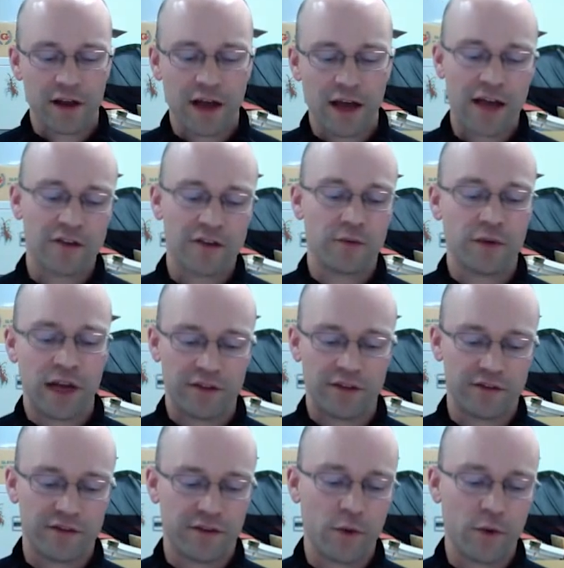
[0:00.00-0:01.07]

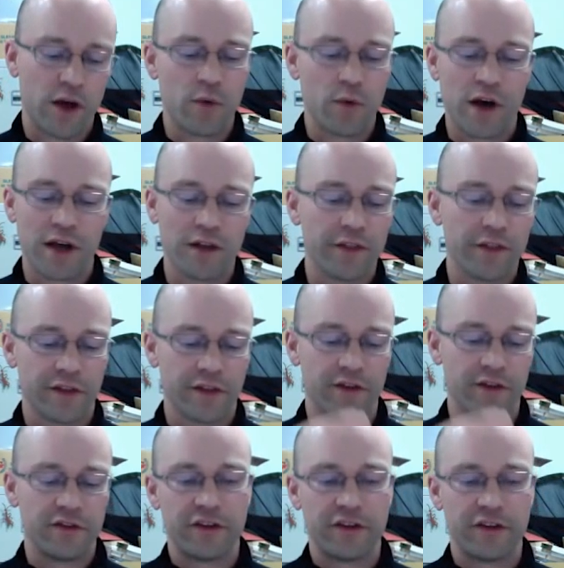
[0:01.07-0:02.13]
while the
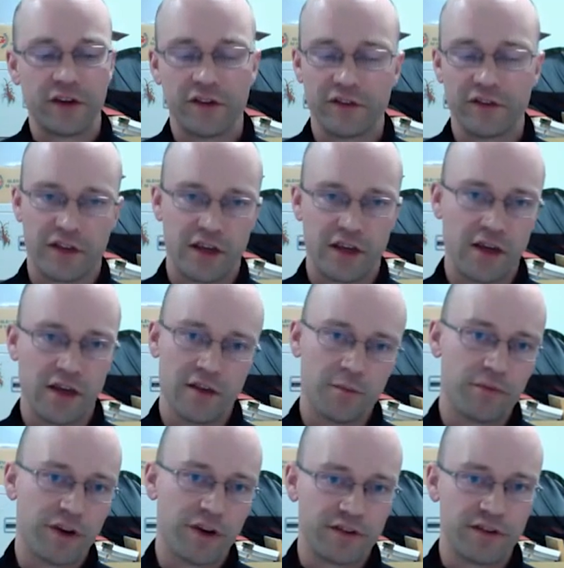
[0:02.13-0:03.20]
cerci, the
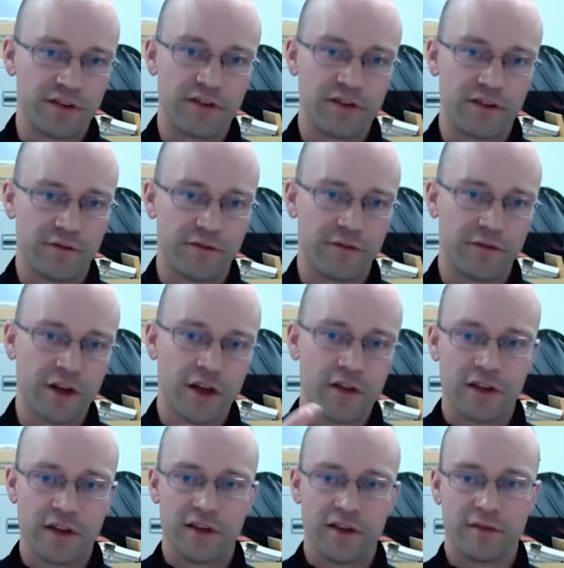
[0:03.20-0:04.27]
presence of
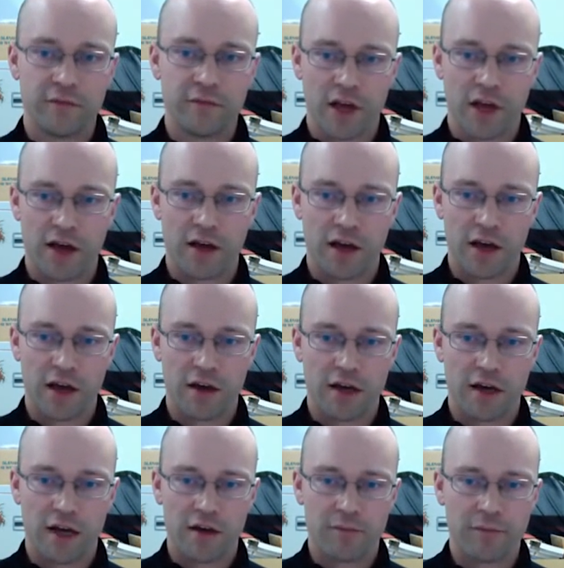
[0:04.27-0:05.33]
these
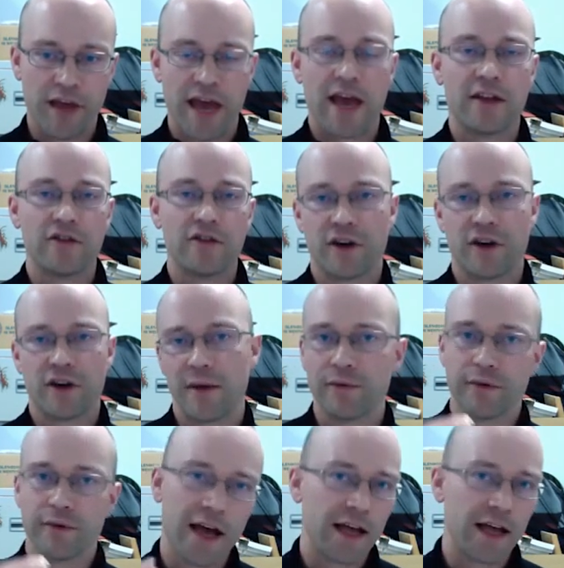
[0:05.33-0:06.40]
bear trap
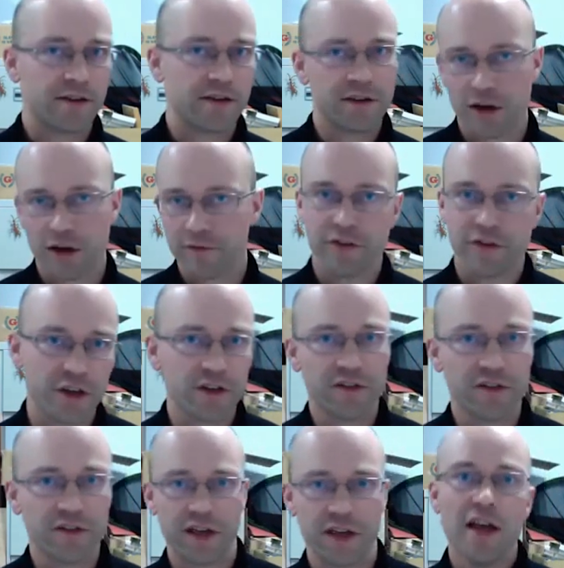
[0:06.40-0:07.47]
handcuff
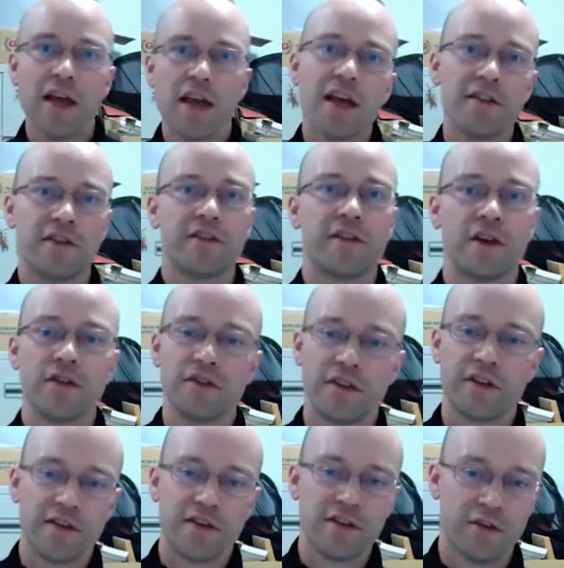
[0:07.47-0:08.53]
cerci, is
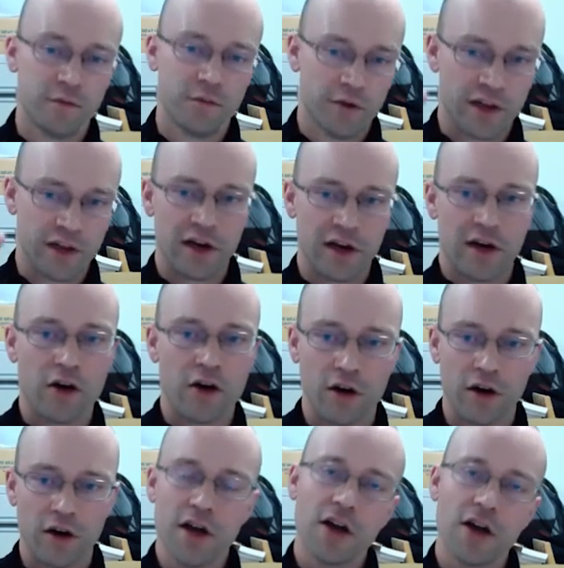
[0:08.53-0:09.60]
associated with a
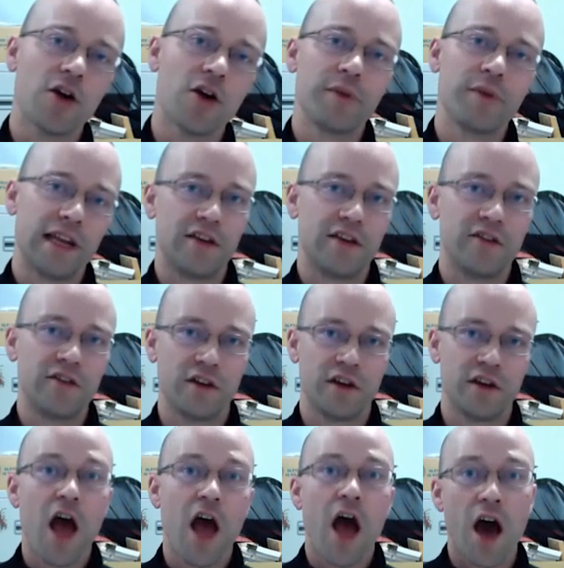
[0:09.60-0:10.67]
long
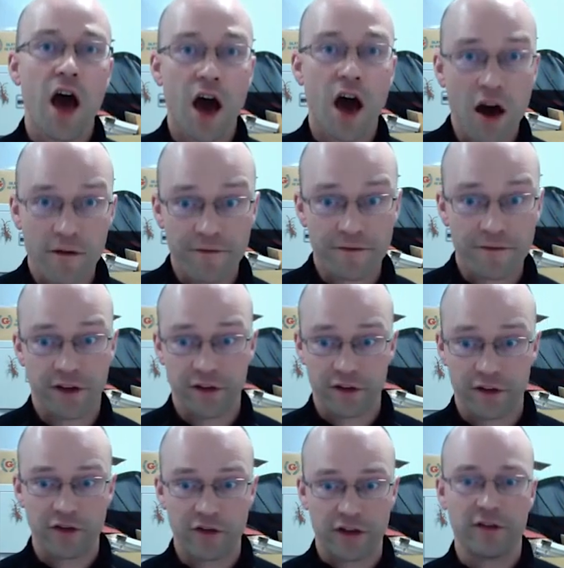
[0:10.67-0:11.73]
copulation after the
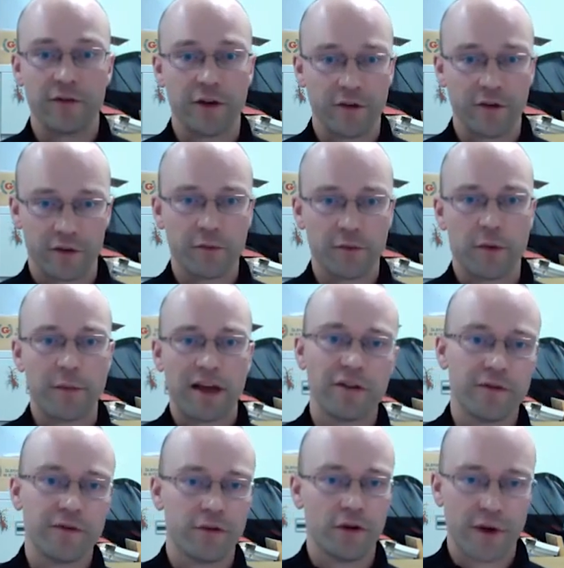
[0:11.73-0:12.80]
transfer of the
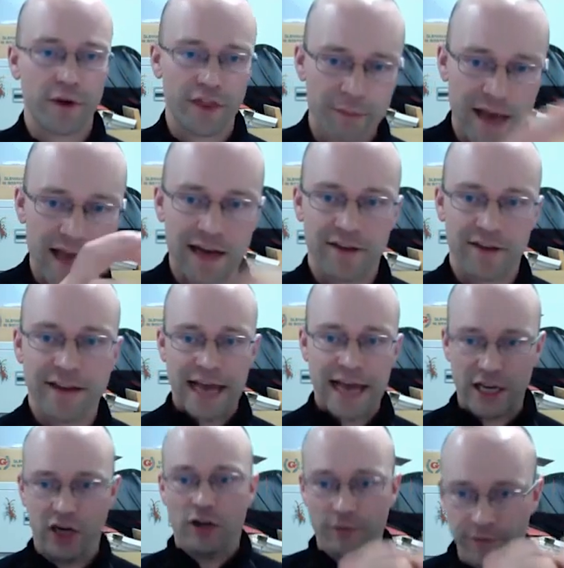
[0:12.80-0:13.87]
spermatophore, when the male is
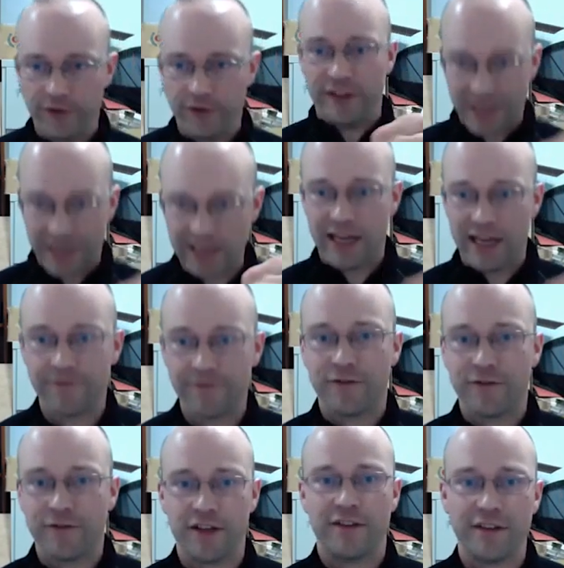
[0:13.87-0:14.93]
hanging on for dear life,
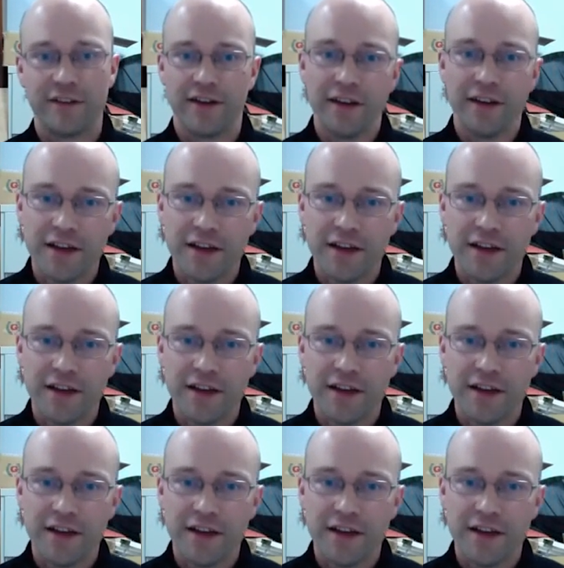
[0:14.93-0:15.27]
trying to